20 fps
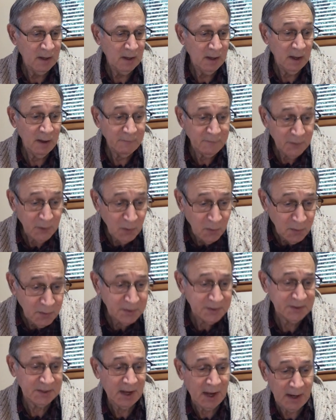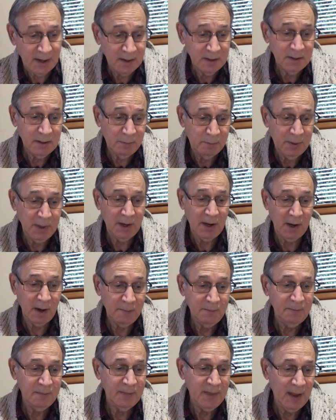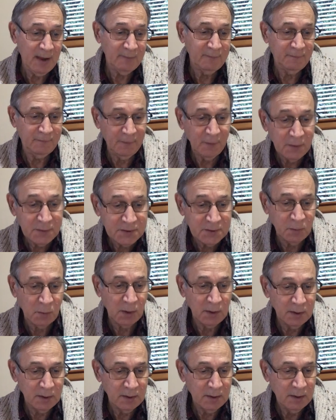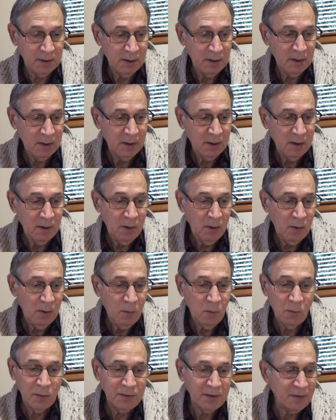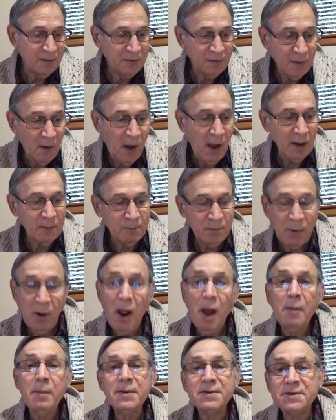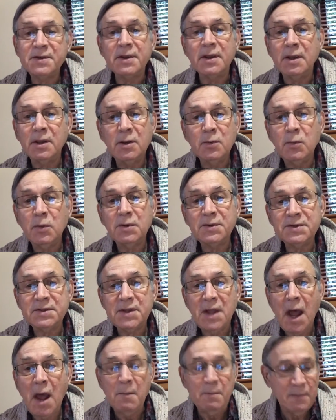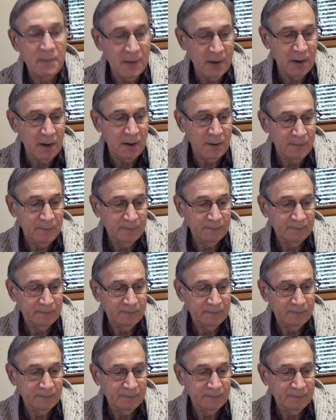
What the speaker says: Have you decided to pick up that first one with a thought promising you will stop there,